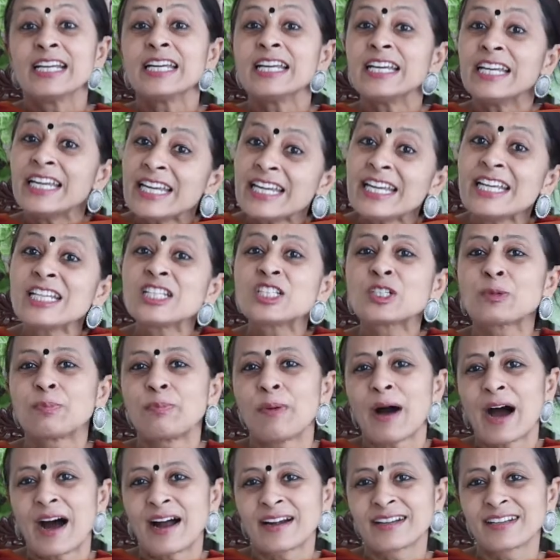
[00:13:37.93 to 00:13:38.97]
each
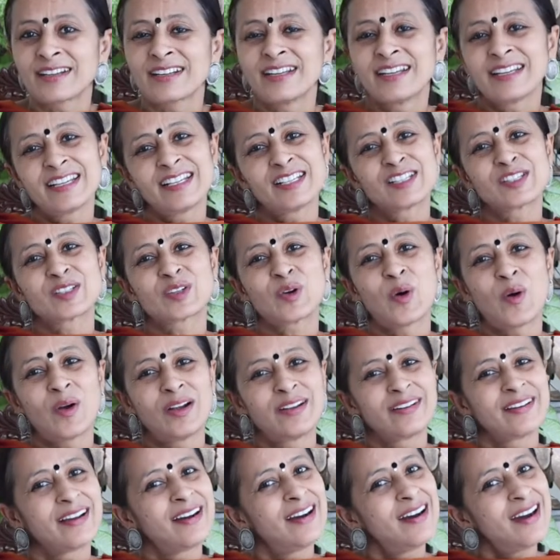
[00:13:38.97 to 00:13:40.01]
part is
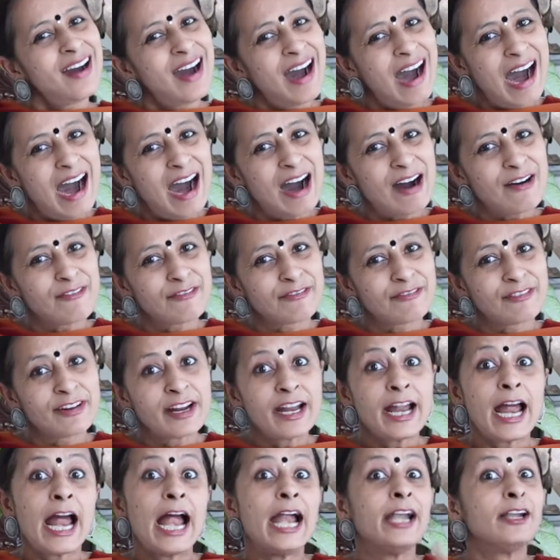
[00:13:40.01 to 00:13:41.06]
called a half,
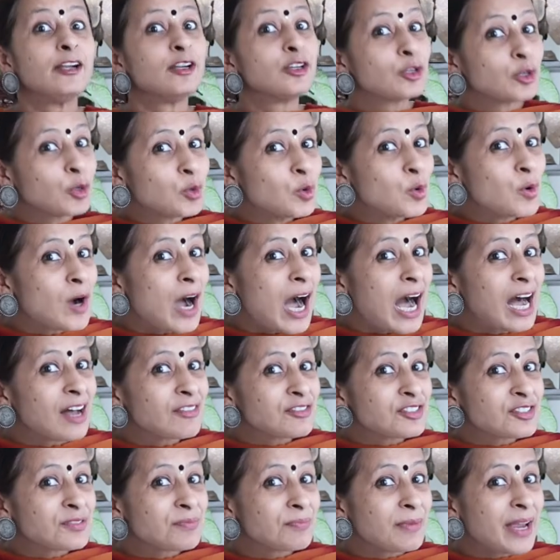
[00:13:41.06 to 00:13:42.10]
and 2
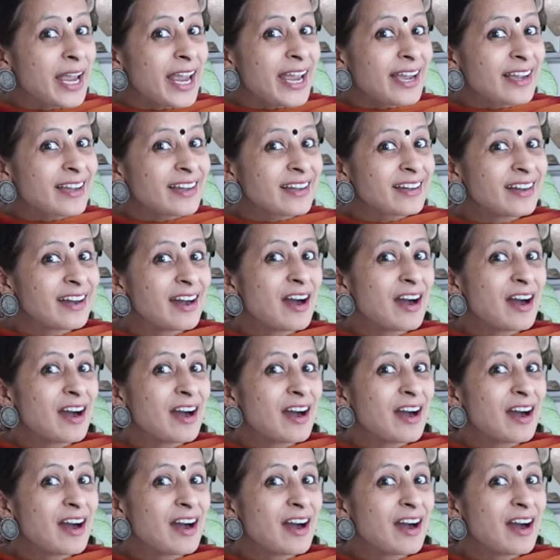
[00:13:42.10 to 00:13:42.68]
halves make